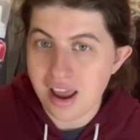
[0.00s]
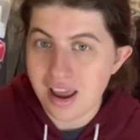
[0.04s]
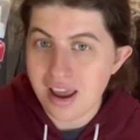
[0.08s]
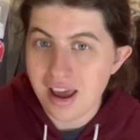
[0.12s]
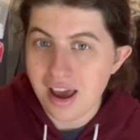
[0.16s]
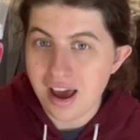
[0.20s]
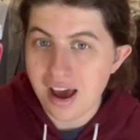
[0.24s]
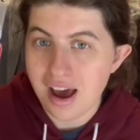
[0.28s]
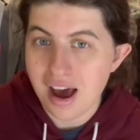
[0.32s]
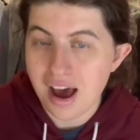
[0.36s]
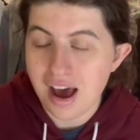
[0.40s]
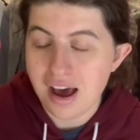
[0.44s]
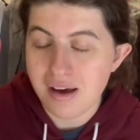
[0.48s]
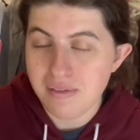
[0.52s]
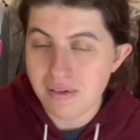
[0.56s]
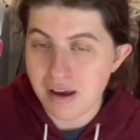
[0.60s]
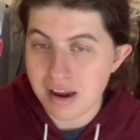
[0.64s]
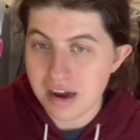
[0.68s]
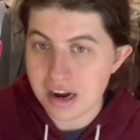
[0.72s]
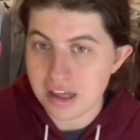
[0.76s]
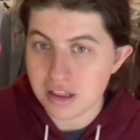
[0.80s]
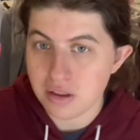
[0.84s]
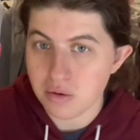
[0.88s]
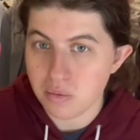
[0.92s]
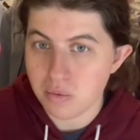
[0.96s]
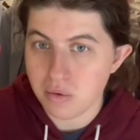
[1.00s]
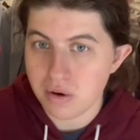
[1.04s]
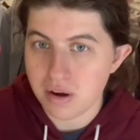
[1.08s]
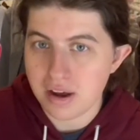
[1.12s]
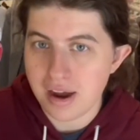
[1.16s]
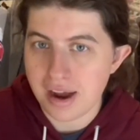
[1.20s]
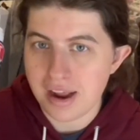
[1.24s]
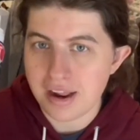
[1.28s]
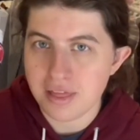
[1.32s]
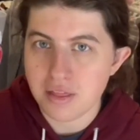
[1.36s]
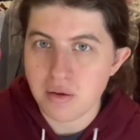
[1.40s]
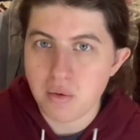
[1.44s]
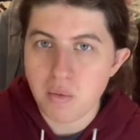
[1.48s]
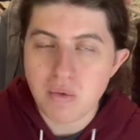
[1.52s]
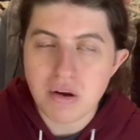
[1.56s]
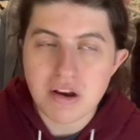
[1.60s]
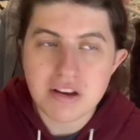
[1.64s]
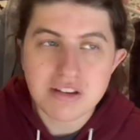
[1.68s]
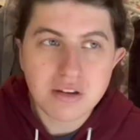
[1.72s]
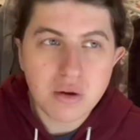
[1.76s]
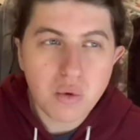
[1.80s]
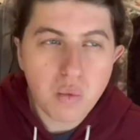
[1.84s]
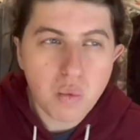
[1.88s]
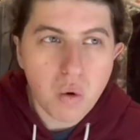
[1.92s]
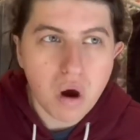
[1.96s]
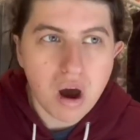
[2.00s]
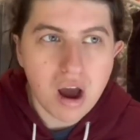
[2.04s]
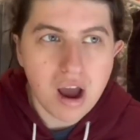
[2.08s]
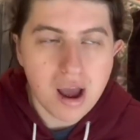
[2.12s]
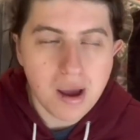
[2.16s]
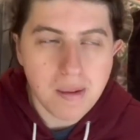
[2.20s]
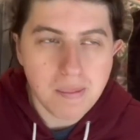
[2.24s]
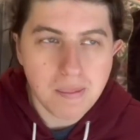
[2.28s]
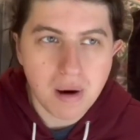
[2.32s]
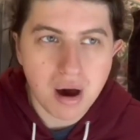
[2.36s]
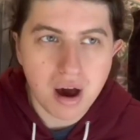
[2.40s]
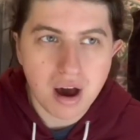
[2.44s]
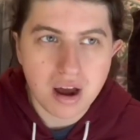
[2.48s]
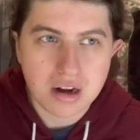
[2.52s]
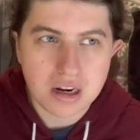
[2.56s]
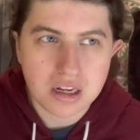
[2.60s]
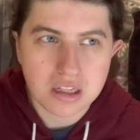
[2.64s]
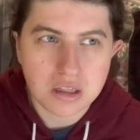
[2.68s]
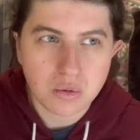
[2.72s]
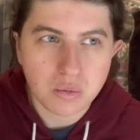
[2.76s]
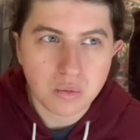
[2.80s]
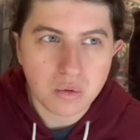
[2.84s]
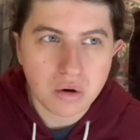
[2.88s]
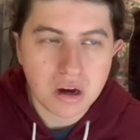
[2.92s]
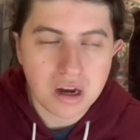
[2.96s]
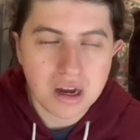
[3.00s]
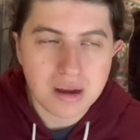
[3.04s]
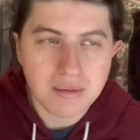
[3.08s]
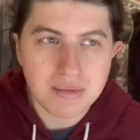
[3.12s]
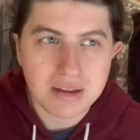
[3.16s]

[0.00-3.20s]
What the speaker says: have another one. The reason why I bought another one,